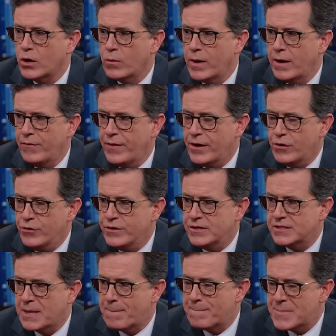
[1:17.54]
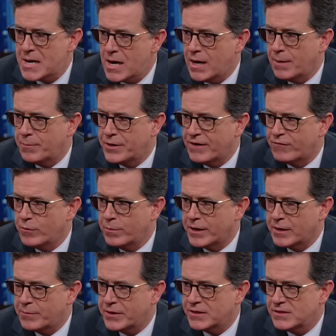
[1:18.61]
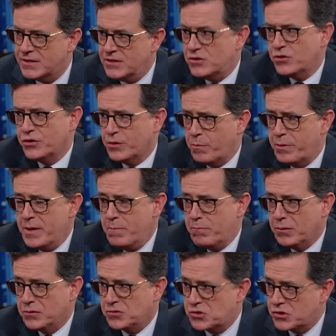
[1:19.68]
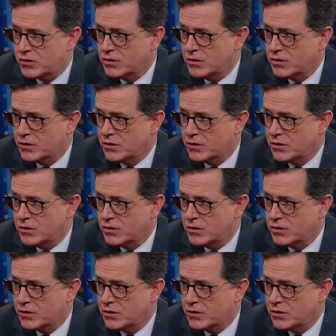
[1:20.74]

around that, or do you just get mobbed, everybody? Because these are your peoples.